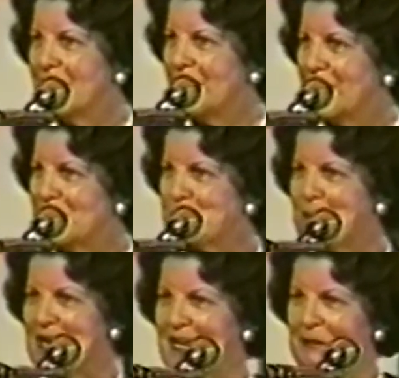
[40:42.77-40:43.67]
it's
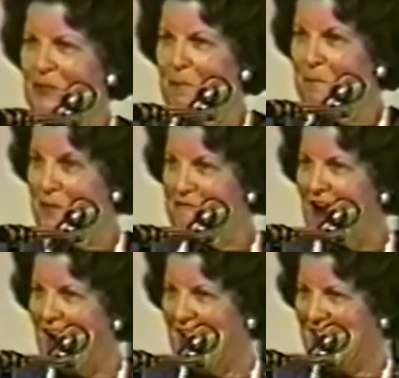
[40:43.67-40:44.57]
being the
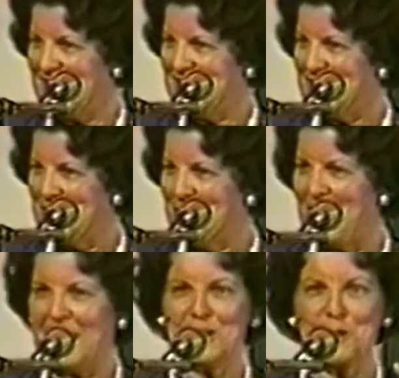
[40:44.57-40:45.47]
bride,
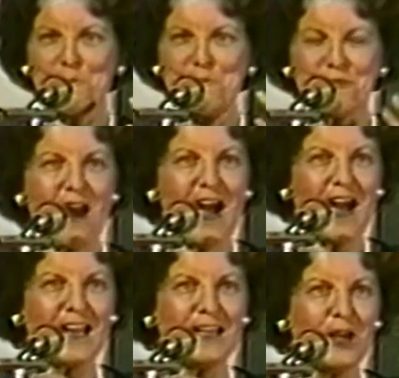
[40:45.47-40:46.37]
part of the
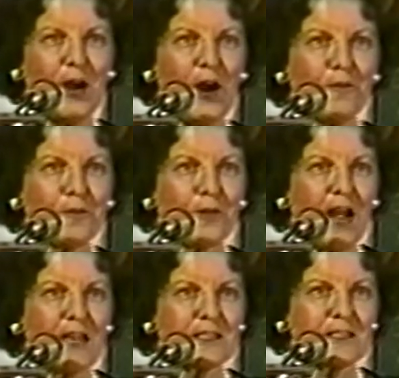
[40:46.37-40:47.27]
bride of
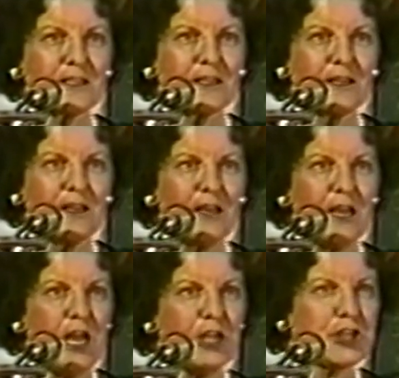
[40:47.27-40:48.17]
Christ.
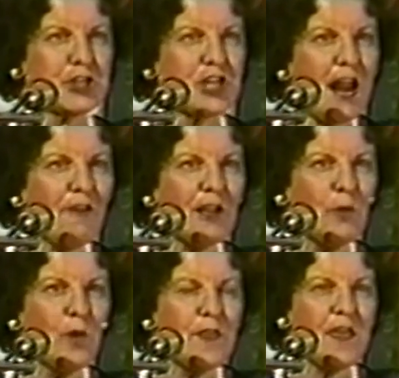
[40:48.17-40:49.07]

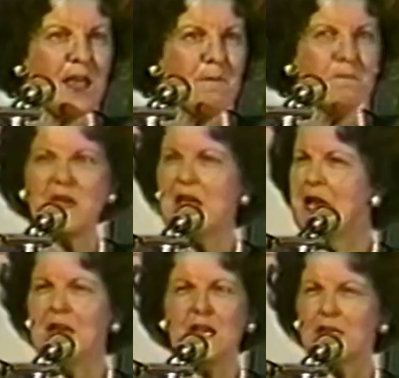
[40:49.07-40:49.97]
Sharing with him
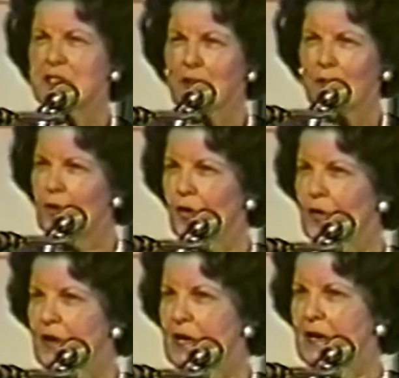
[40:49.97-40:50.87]
in his
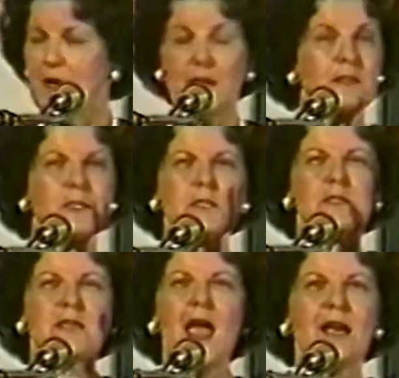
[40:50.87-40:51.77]
glory, it
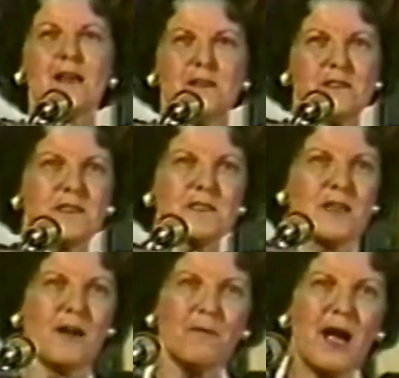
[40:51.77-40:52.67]
staggers
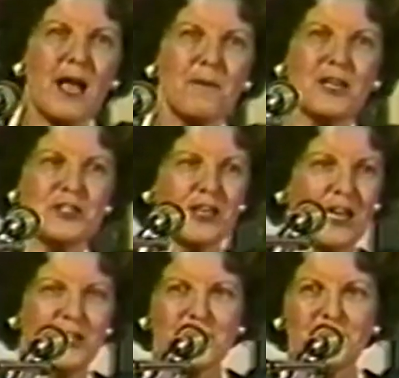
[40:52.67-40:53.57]
my
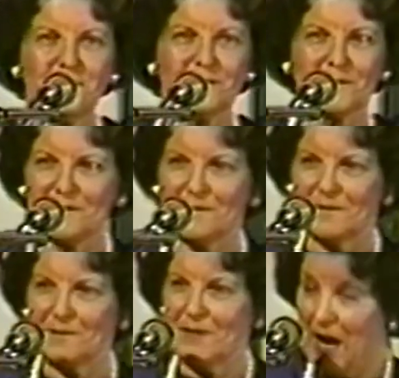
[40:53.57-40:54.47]
imagination.
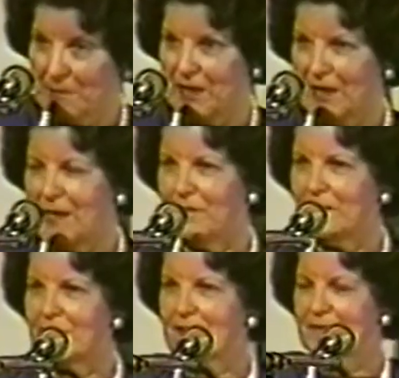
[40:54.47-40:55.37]
I believe
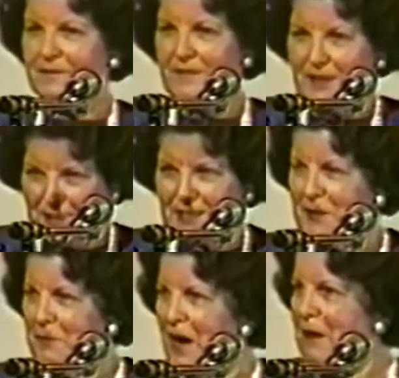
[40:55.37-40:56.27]
it. It's in
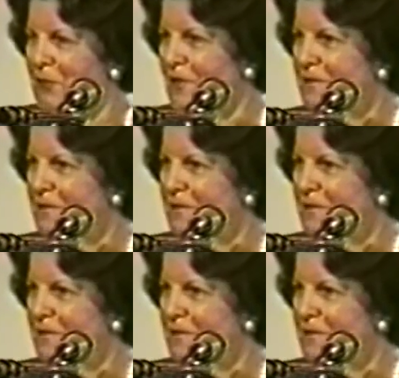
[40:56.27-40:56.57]
the Bible.